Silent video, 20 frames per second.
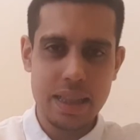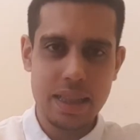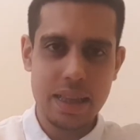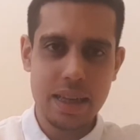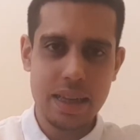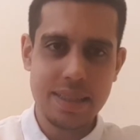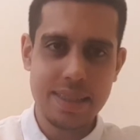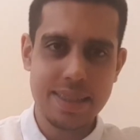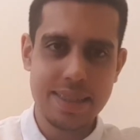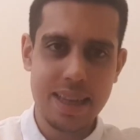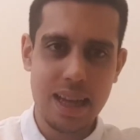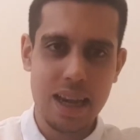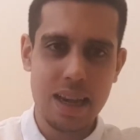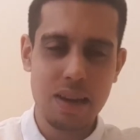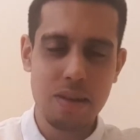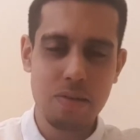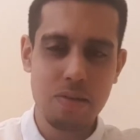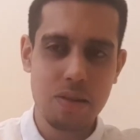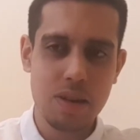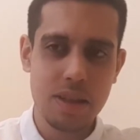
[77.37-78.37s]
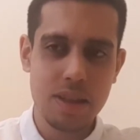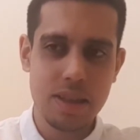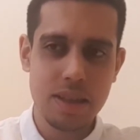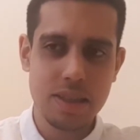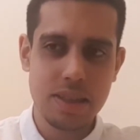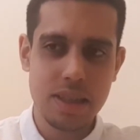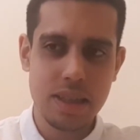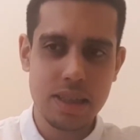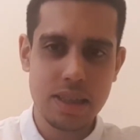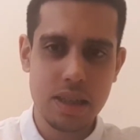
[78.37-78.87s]
think Salah won in the
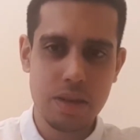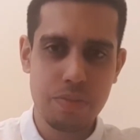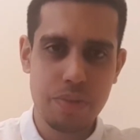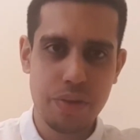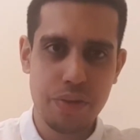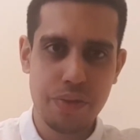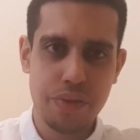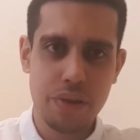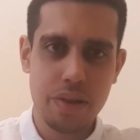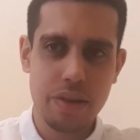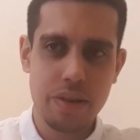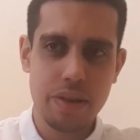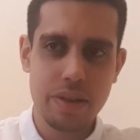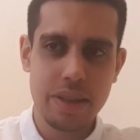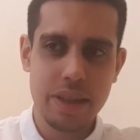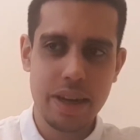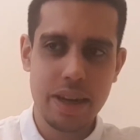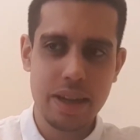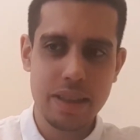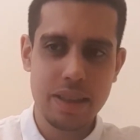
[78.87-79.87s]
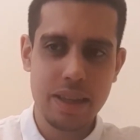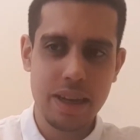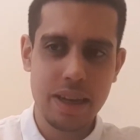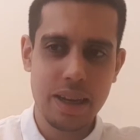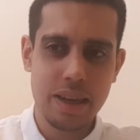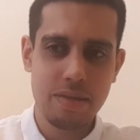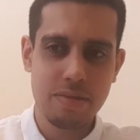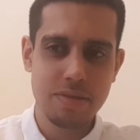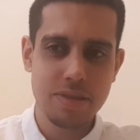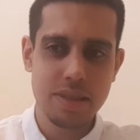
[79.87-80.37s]
season before, then I think
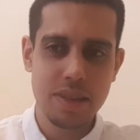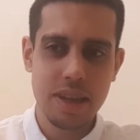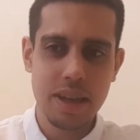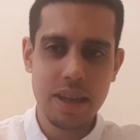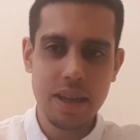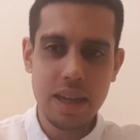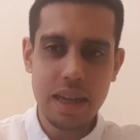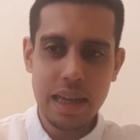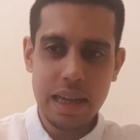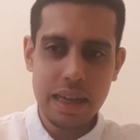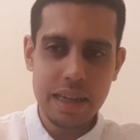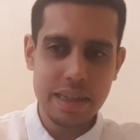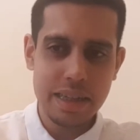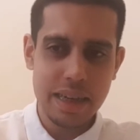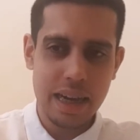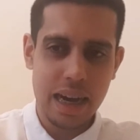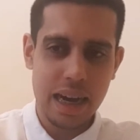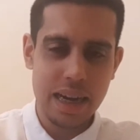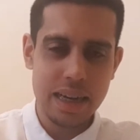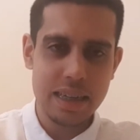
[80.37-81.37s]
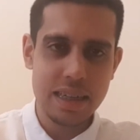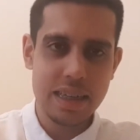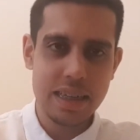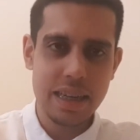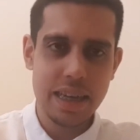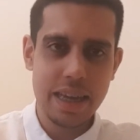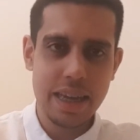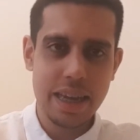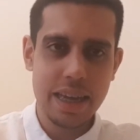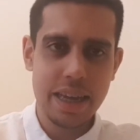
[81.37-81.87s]
it was
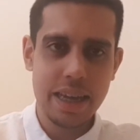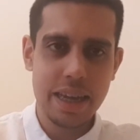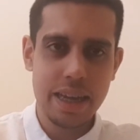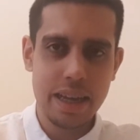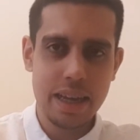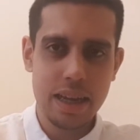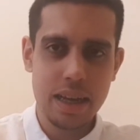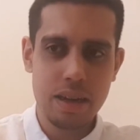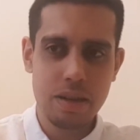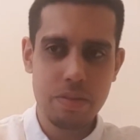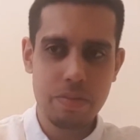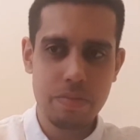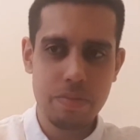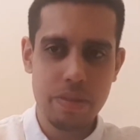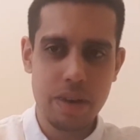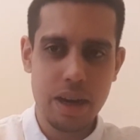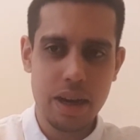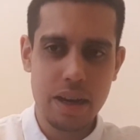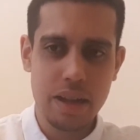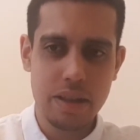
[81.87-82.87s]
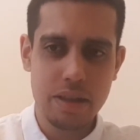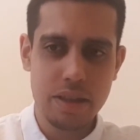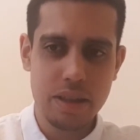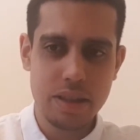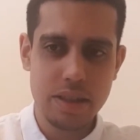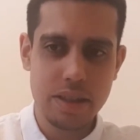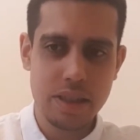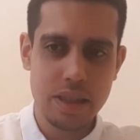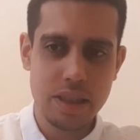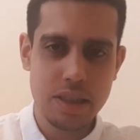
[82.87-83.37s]
Kante um, the
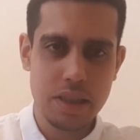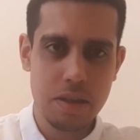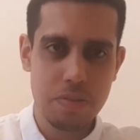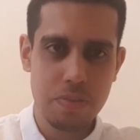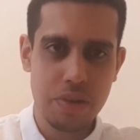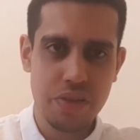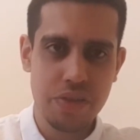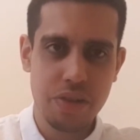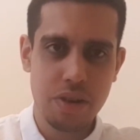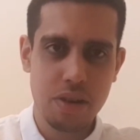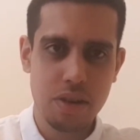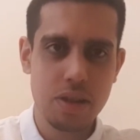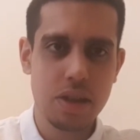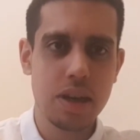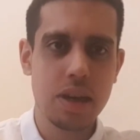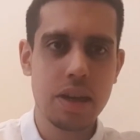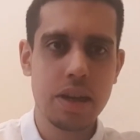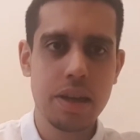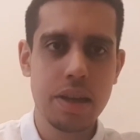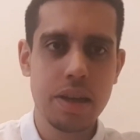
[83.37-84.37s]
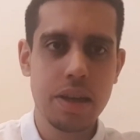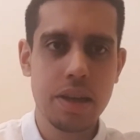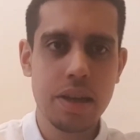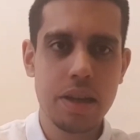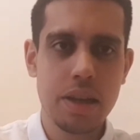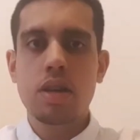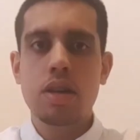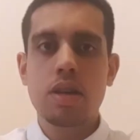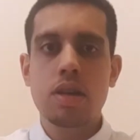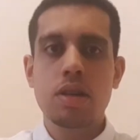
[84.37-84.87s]
season before that.
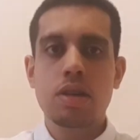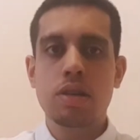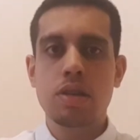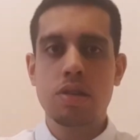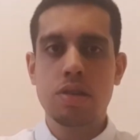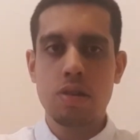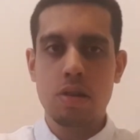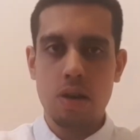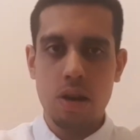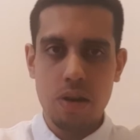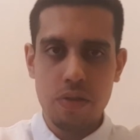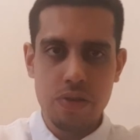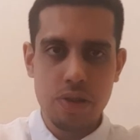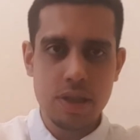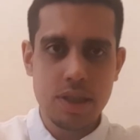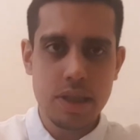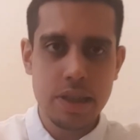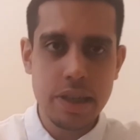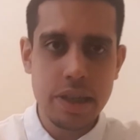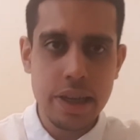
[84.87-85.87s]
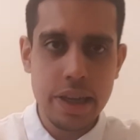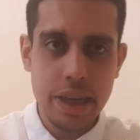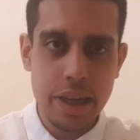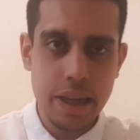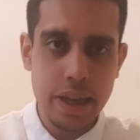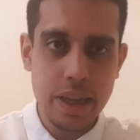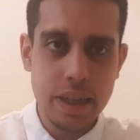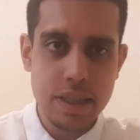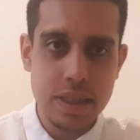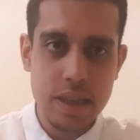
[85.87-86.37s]
So obviously it
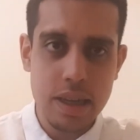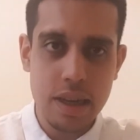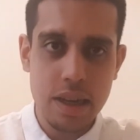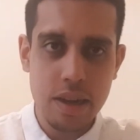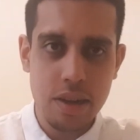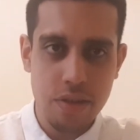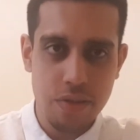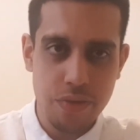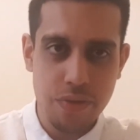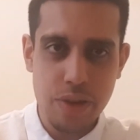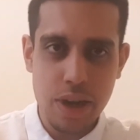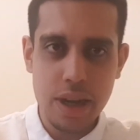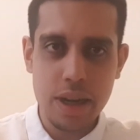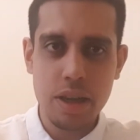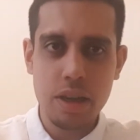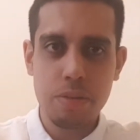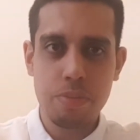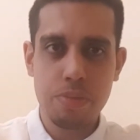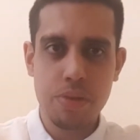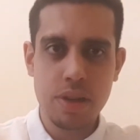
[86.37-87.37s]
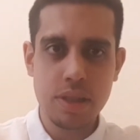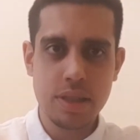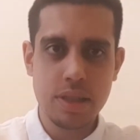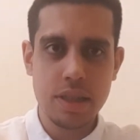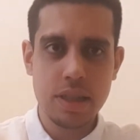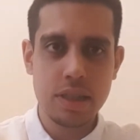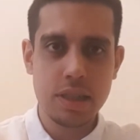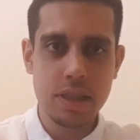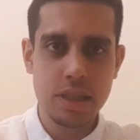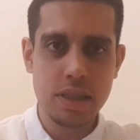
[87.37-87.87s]
is a very
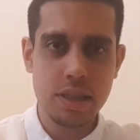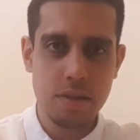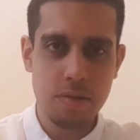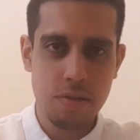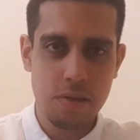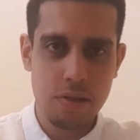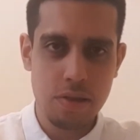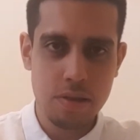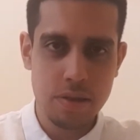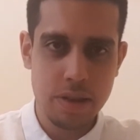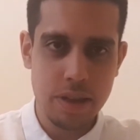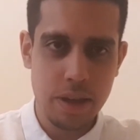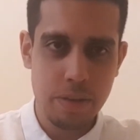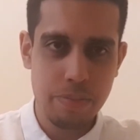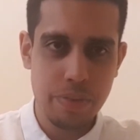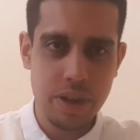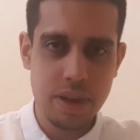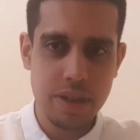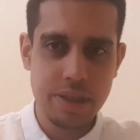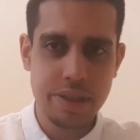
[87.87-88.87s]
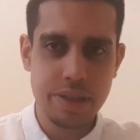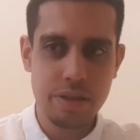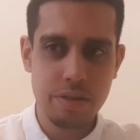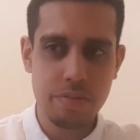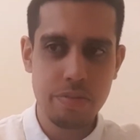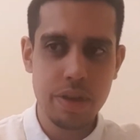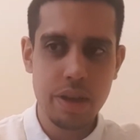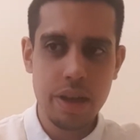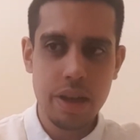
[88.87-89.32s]
prestigious award. There have been some